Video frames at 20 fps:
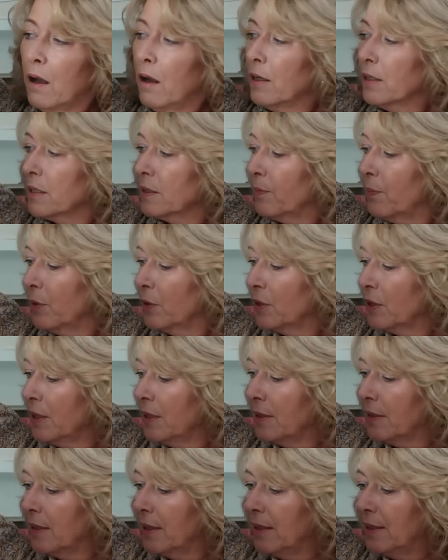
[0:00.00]
I
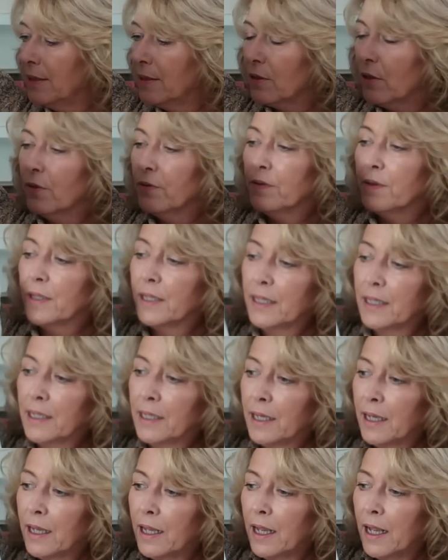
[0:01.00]
spotted these on
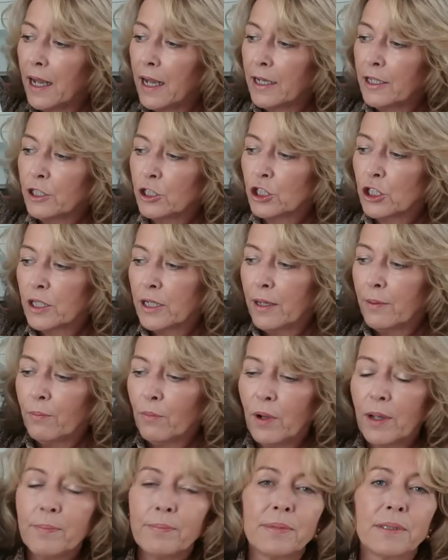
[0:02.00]
the
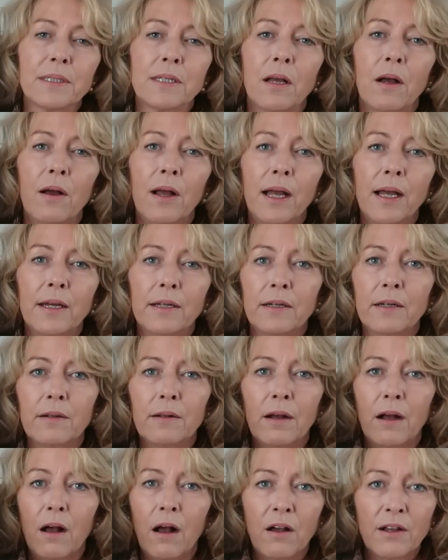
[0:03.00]
H&M website
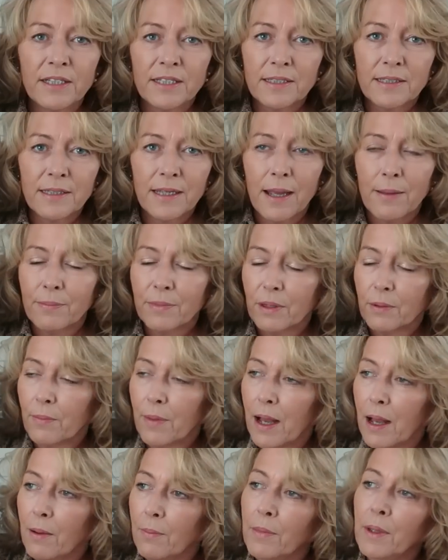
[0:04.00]
and I snapped
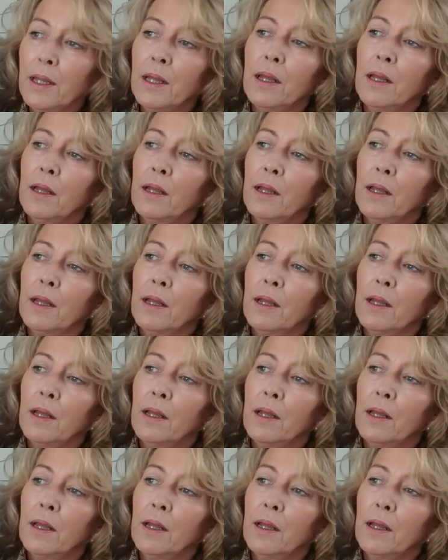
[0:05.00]
them up.